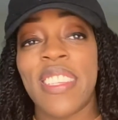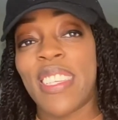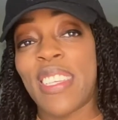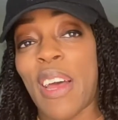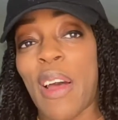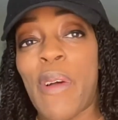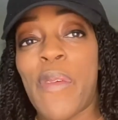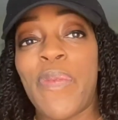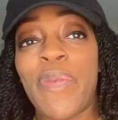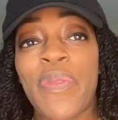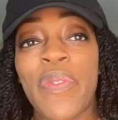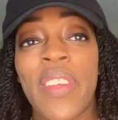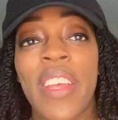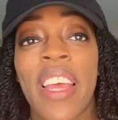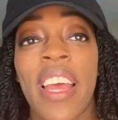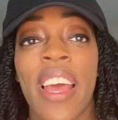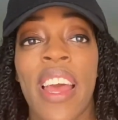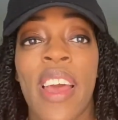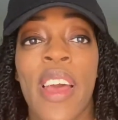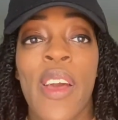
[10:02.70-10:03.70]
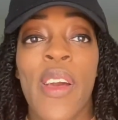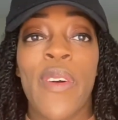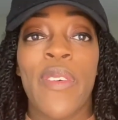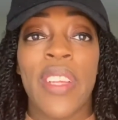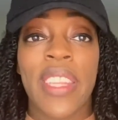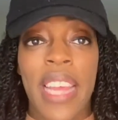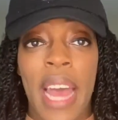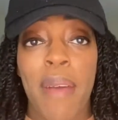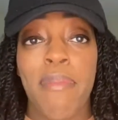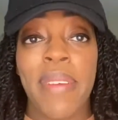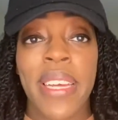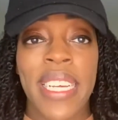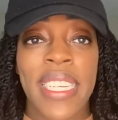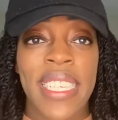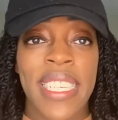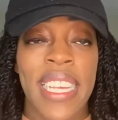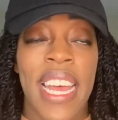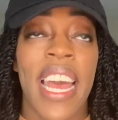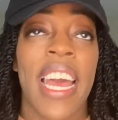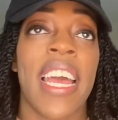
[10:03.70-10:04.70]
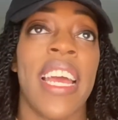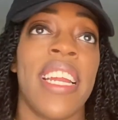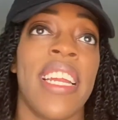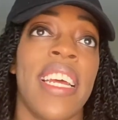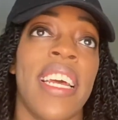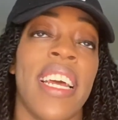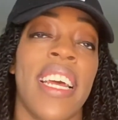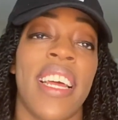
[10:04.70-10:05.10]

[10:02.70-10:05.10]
So with that being said,